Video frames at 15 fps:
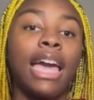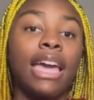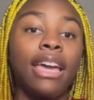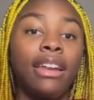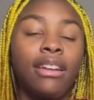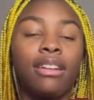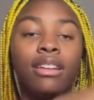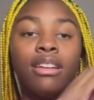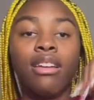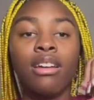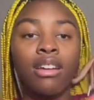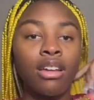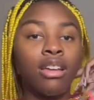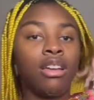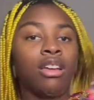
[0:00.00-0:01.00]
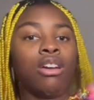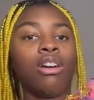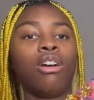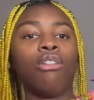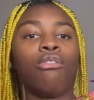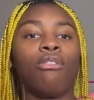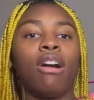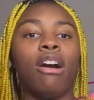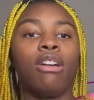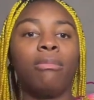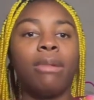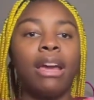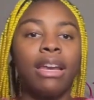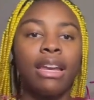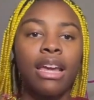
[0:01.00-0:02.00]
it around
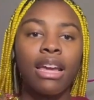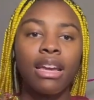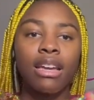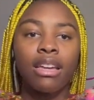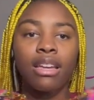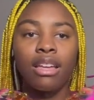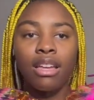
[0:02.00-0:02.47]
my neck,